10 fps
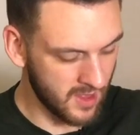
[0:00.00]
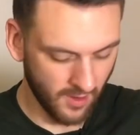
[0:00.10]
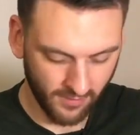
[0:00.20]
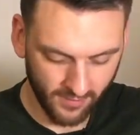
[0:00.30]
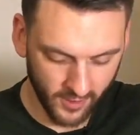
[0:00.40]

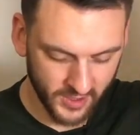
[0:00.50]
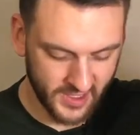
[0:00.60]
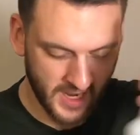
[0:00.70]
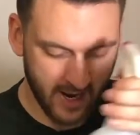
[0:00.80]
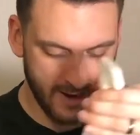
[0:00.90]
the
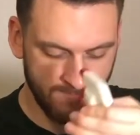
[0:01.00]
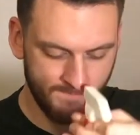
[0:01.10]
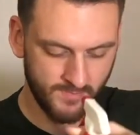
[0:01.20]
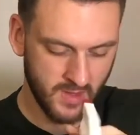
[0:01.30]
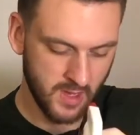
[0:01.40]
first time,
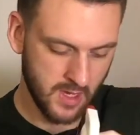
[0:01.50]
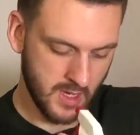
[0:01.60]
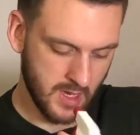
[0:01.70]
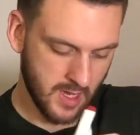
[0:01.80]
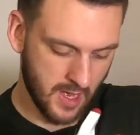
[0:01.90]

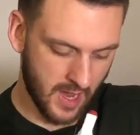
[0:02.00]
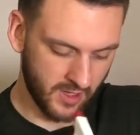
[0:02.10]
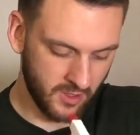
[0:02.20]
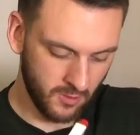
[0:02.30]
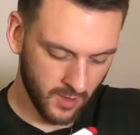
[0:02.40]
I
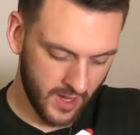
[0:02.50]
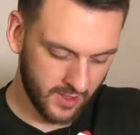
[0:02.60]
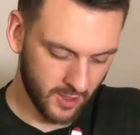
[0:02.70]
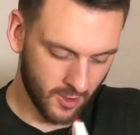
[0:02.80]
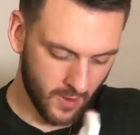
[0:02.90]
do like
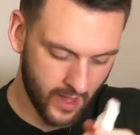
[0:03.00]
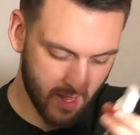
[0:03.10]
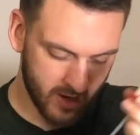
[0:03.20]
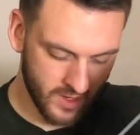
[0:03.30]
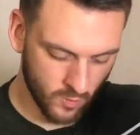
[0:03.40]
to go
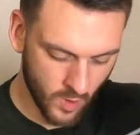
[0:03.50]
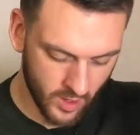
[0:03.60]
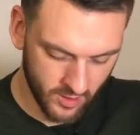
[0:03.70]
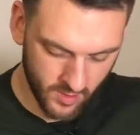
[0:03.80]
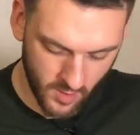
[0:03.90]
ahead and
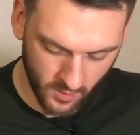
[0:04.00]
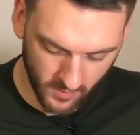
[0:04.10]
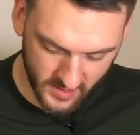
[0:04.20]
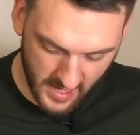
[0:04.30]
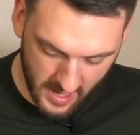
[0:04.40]
water them
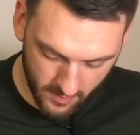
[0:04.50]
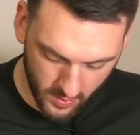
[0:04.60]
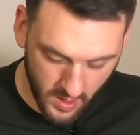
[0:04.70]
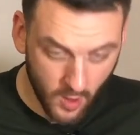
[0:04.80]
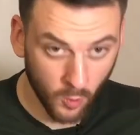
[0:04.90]
over
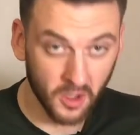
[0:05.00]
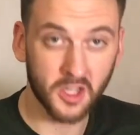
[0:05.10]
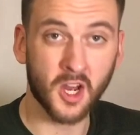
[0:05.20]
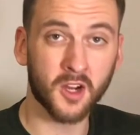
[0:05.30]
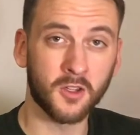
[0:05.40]
top. We're gonna
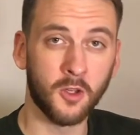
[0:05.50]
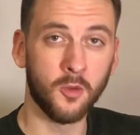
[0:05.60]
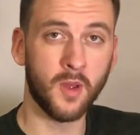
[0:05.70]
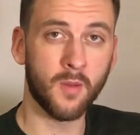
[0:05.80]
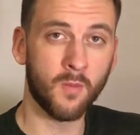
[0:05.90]
talk a little
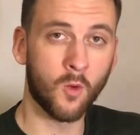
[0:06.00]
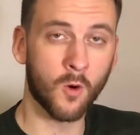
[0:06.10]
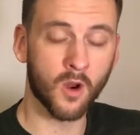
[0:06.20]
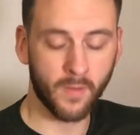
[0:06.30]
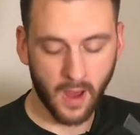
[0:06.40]
bit
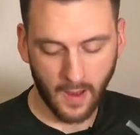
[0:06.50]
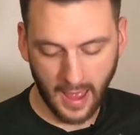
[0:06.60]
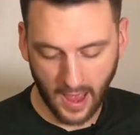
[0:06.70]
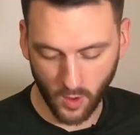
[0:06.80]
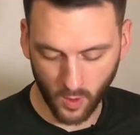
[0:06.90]
more about
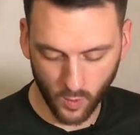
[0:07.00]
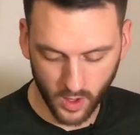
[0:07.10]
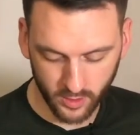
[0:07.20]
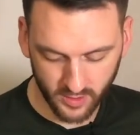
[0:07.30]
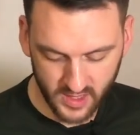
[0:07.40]
how I
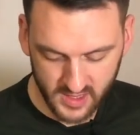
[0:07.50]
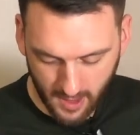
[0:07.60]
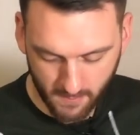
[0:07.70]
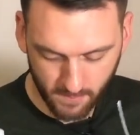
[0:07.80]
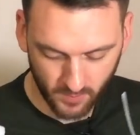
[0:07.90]
water these
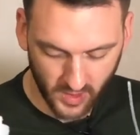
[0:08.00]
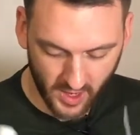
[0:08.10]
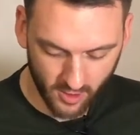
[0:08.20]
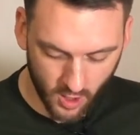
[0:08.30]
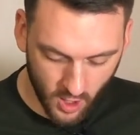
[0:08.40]

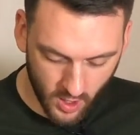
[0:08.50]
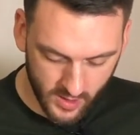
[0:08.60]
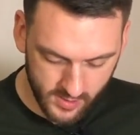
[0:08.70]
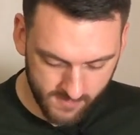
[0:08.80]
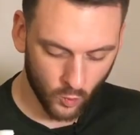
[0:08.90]
later
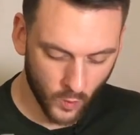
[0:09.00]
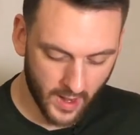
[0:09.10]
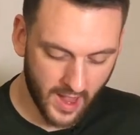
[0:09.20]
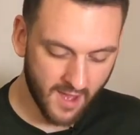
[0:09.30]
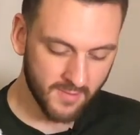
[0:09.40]
on. When
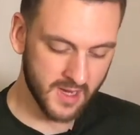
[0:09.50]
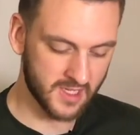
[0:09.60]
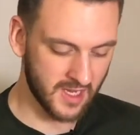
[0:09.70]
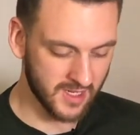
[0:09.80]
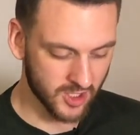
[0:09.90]
I have my
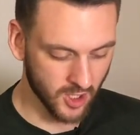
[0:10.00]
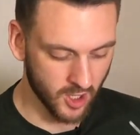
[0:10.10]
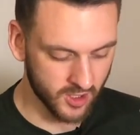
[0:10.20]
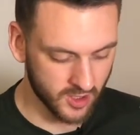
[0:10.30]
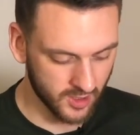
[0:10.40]
seed
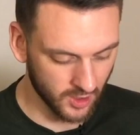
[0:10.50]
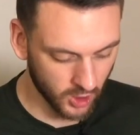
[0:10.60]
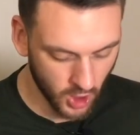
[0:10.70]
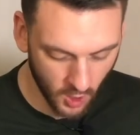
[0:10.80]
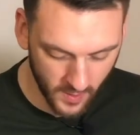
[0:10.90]
starts
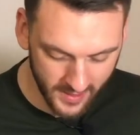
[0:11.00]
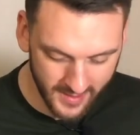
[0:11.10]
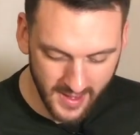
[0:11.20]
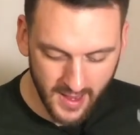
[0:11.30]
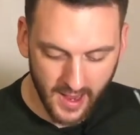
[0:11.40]

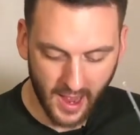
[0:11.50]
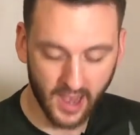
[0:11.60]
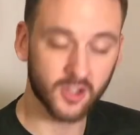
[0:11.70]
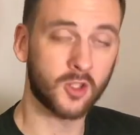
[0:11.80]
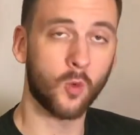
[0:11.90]
going, I
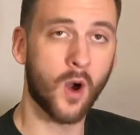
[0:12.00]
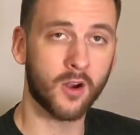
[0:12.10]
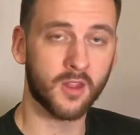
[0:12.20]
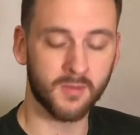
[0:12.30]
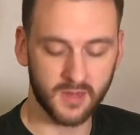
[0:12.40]
actually
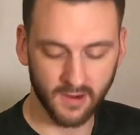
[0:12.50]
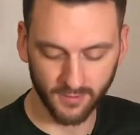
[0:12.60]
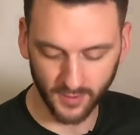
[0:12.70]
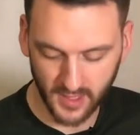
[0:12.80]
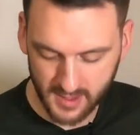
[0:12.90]
water them
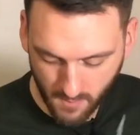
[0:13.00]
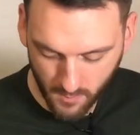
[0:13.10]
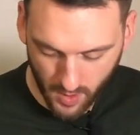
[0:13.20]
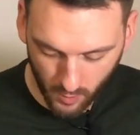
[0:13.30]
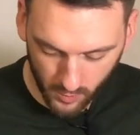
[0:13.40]
differently.
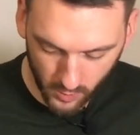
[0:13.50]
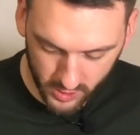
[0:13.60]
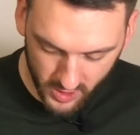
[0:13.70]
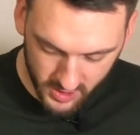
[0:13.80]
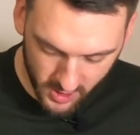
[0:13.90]
But when we're
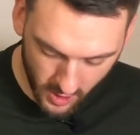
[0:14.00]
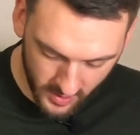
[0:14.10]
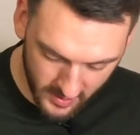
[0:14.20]
just starting